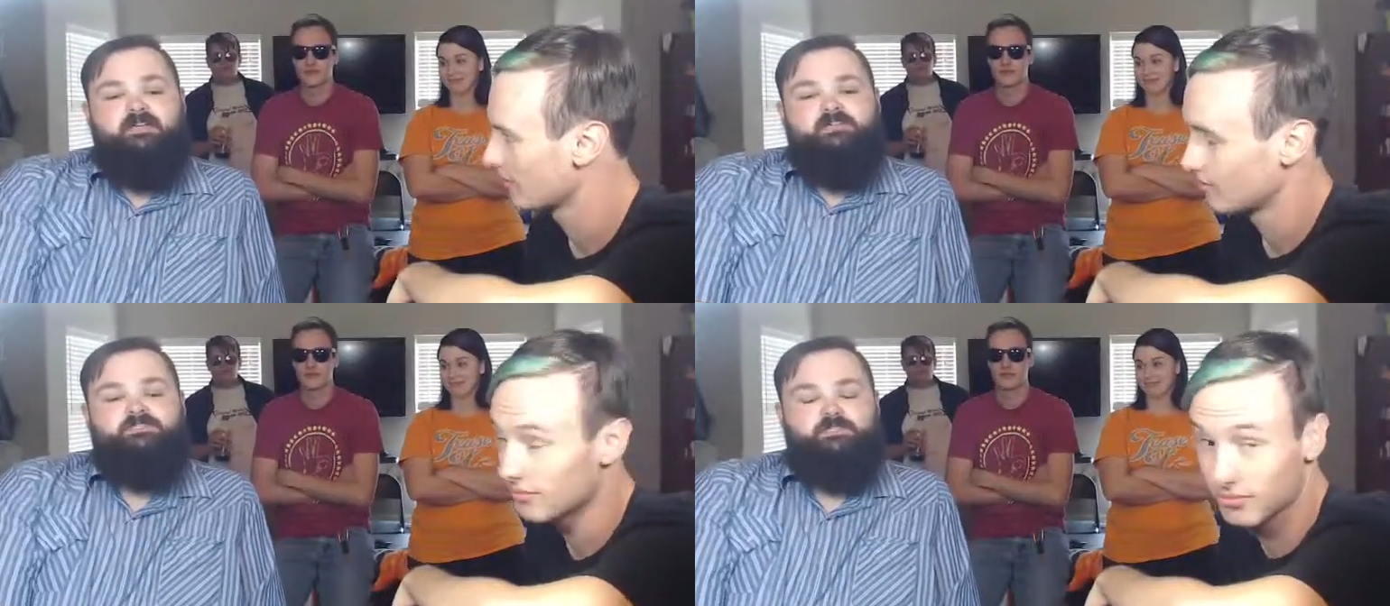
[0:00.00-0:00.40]

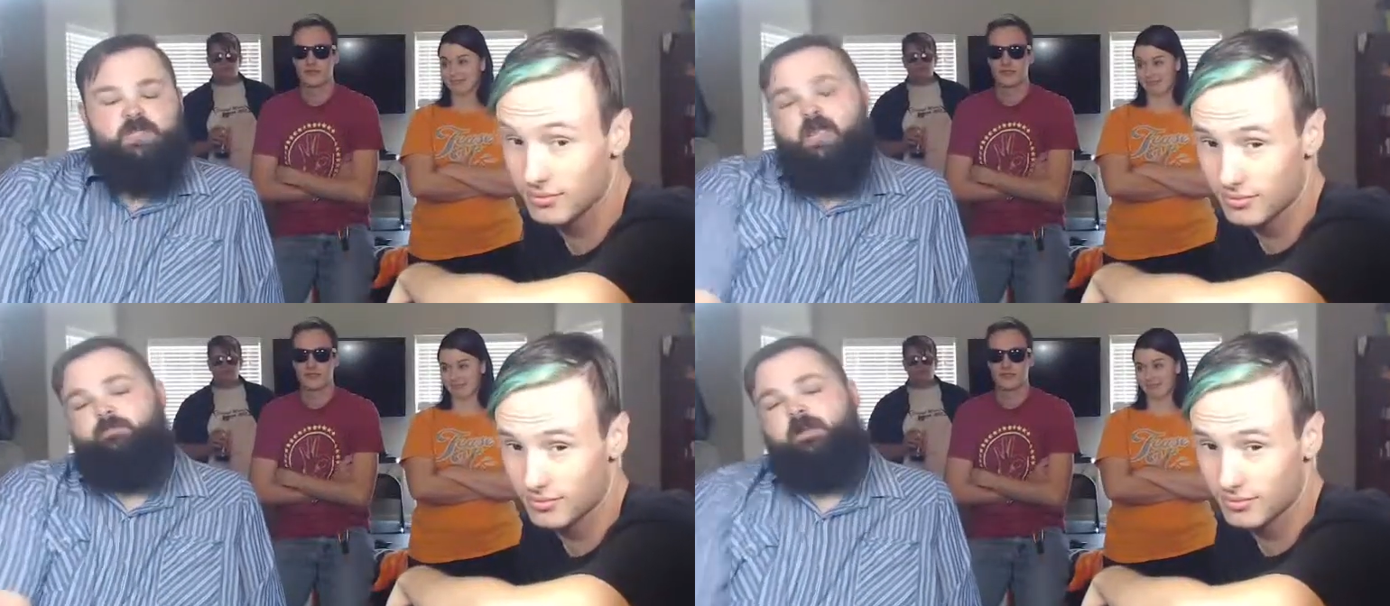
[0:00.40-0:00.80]
Speaker 1: to
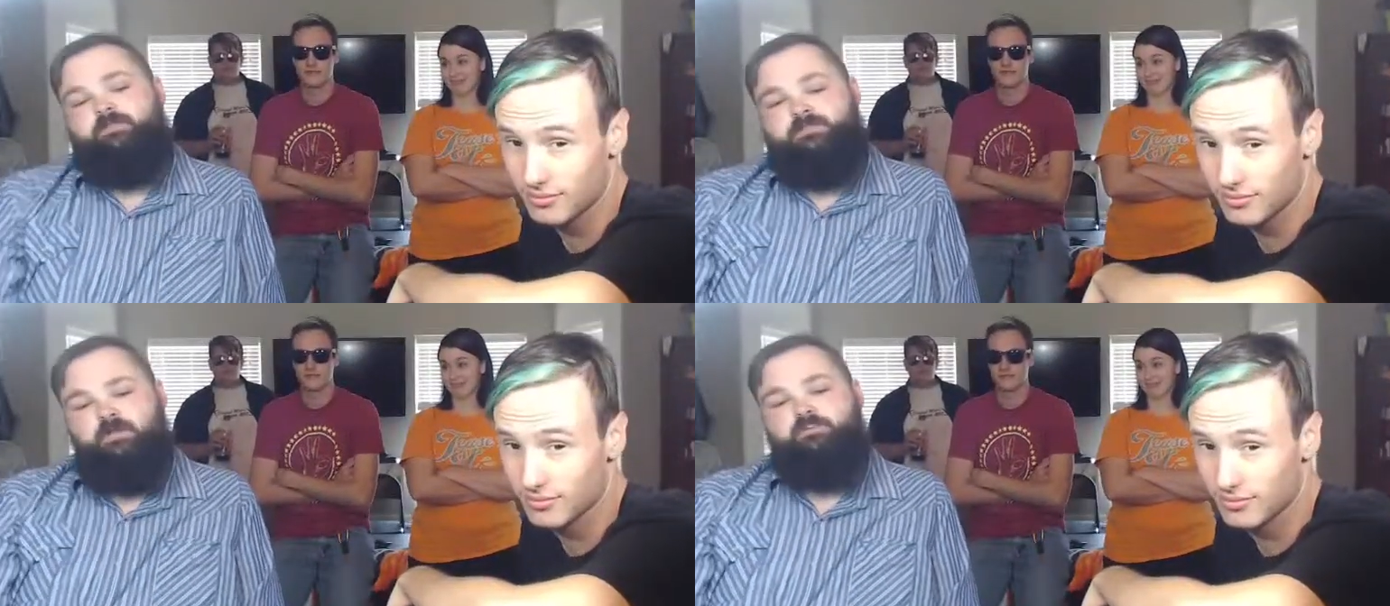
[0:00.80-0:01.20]
talk
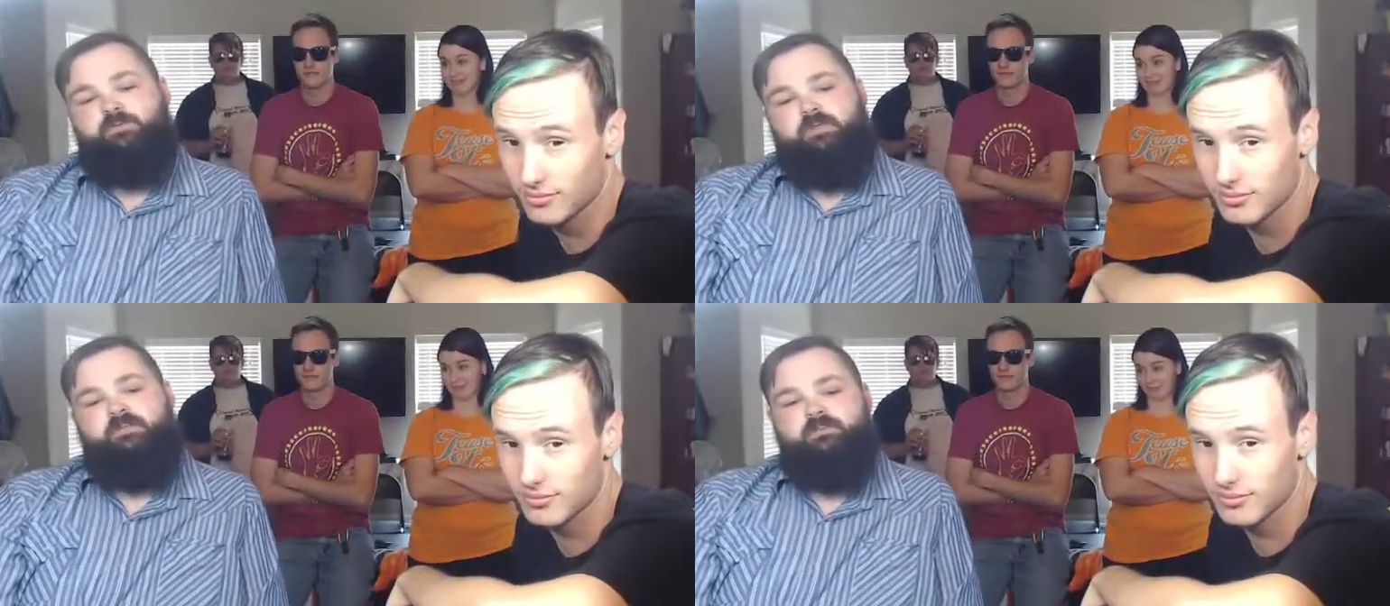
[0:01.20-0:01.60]
about the
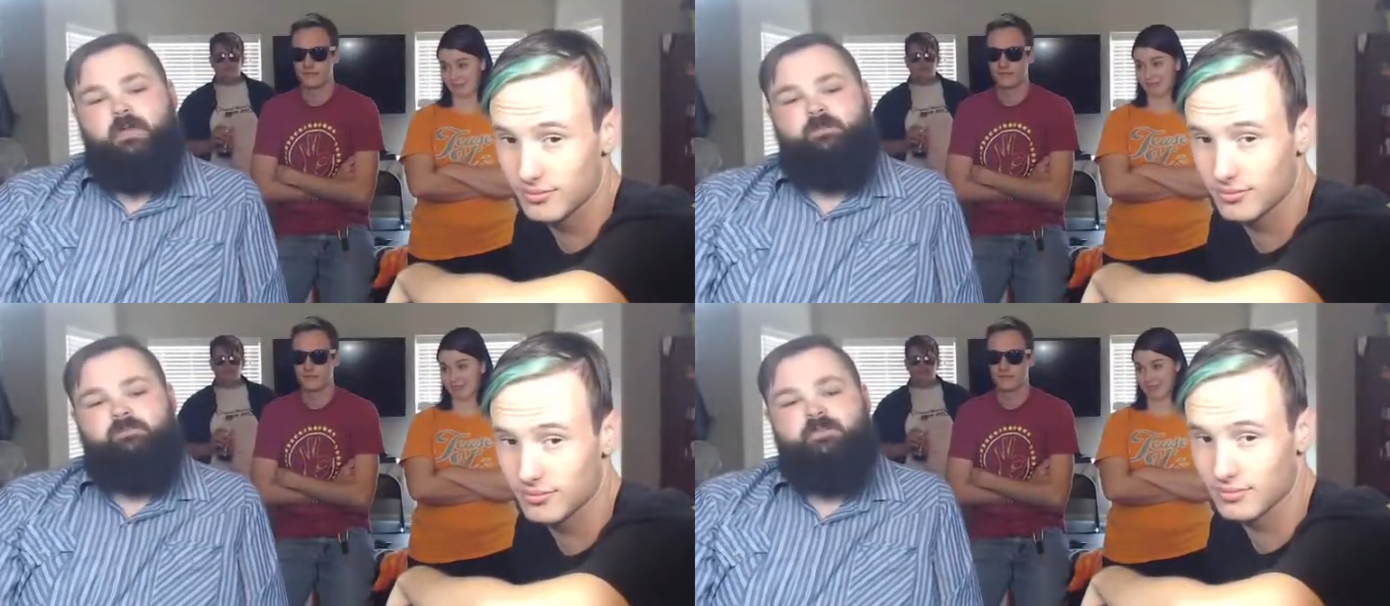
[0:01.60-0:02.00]

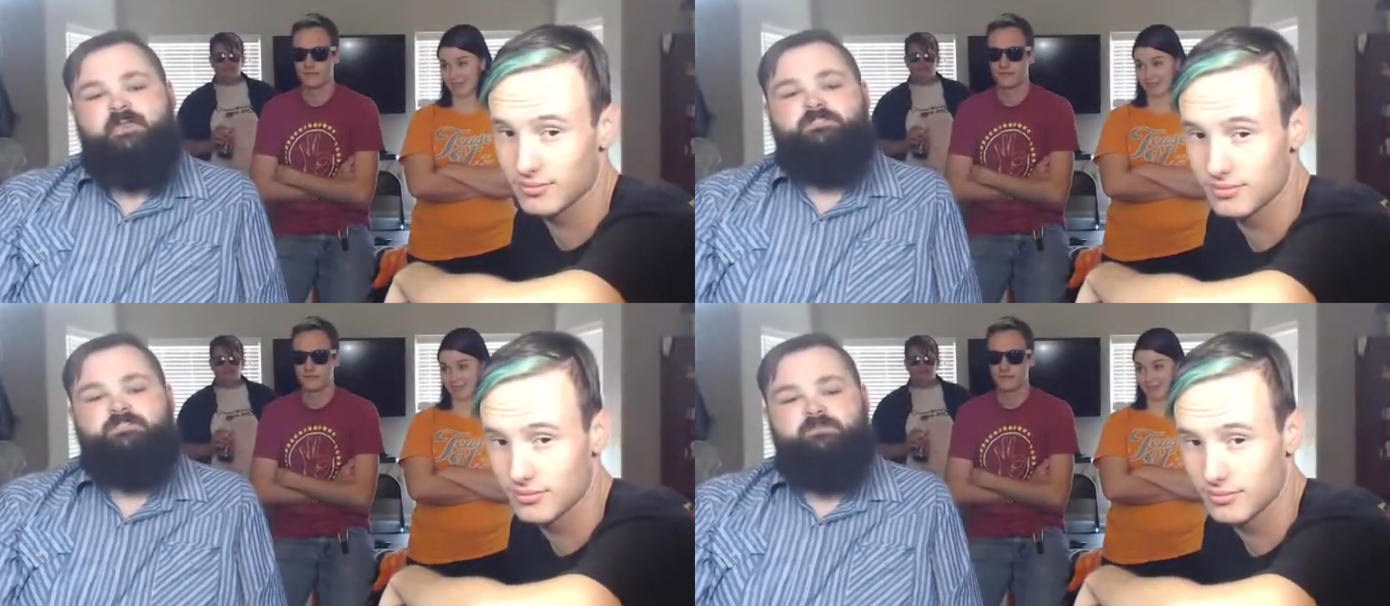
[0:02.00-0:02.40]
socioeconomic
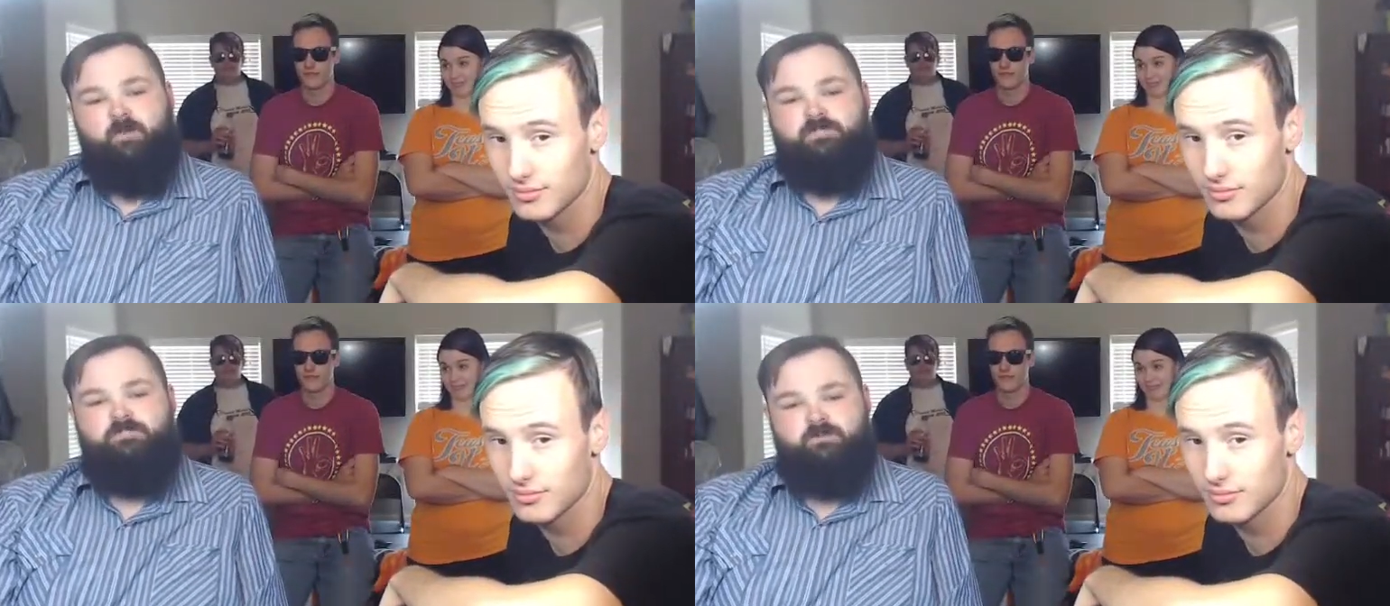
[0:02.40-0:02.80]
advantages of
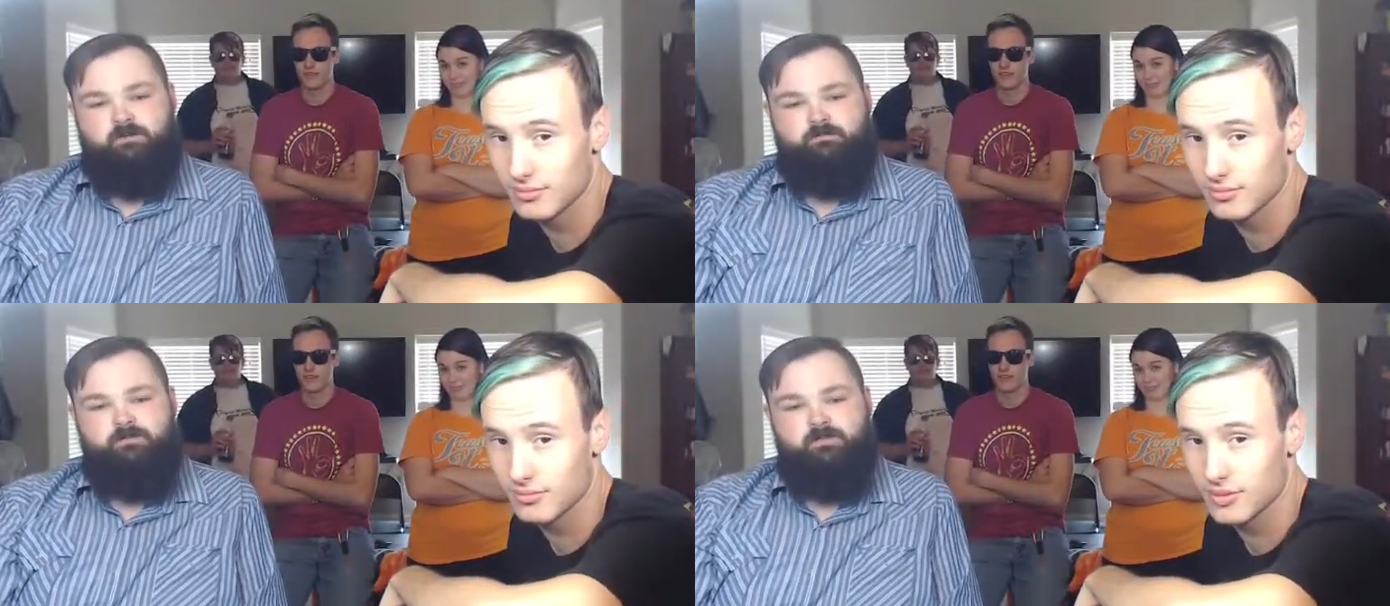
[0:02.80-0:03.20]
West
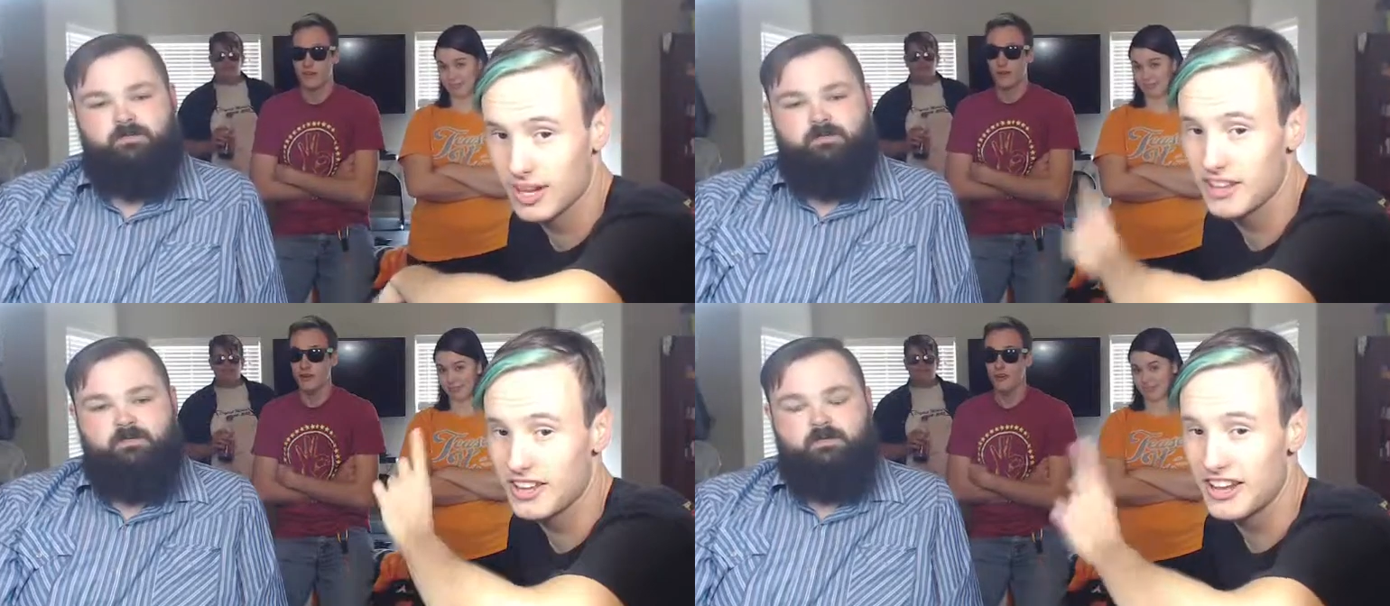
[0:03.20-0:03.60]
Europe.
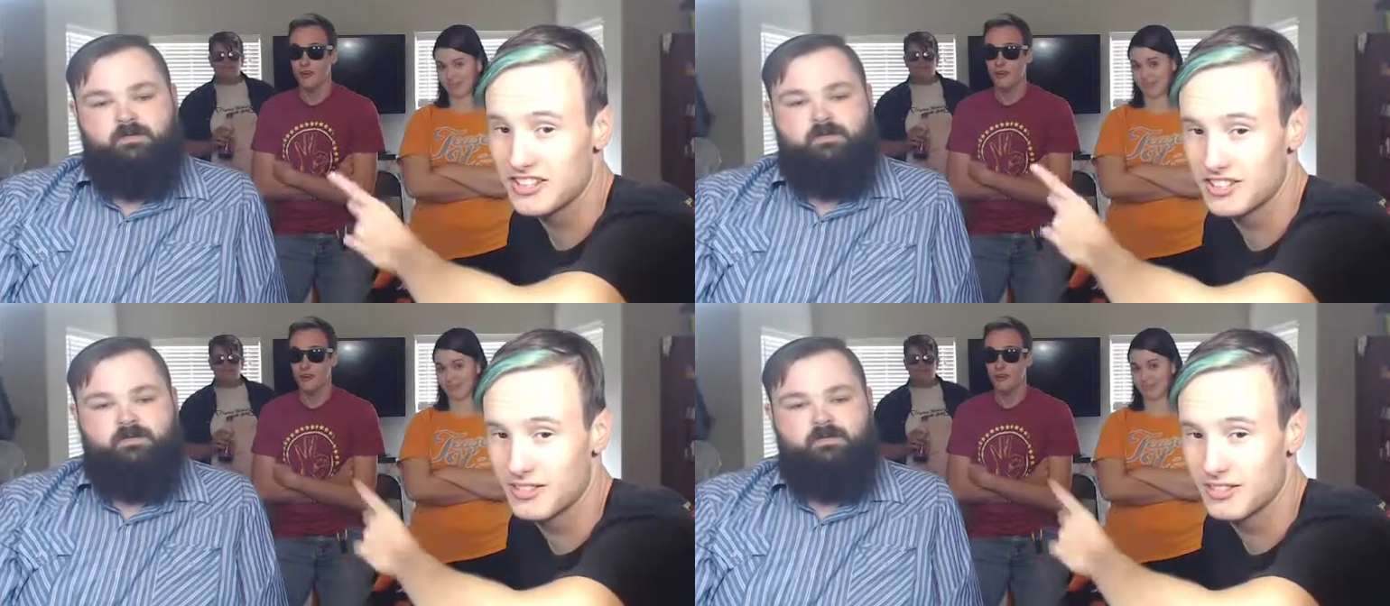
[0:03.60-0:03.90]
In we're doing the